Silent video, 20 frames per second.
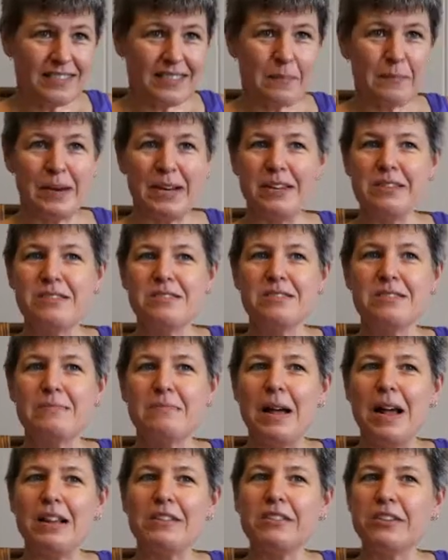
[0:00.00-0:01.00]
Somebody who's
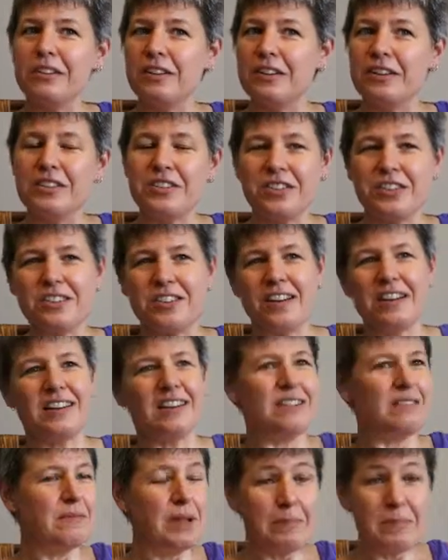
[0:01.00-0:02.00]
malnourished is not
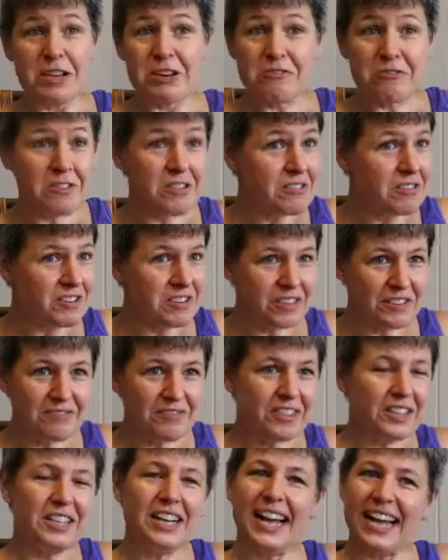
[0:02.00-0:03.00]
going to maybe grow to their
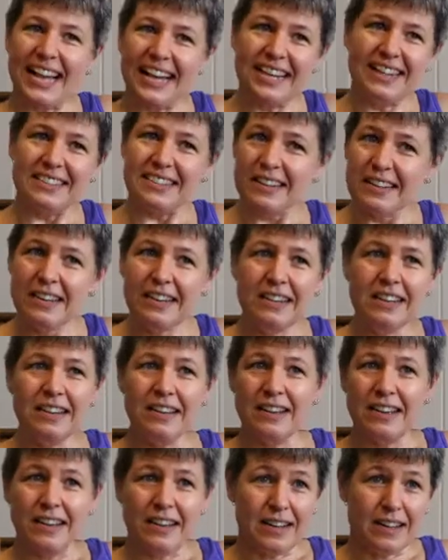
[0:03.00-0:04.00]
full height
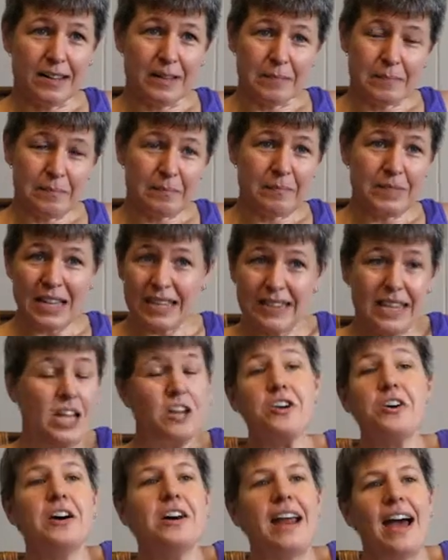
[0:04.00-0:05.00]
that
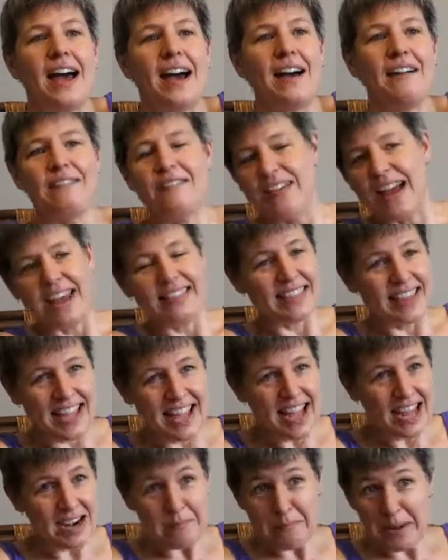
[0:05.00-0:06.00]
they could have had
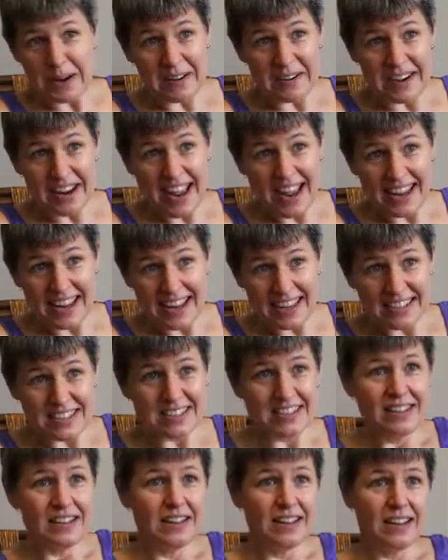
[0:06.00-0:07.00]
they had a better diet.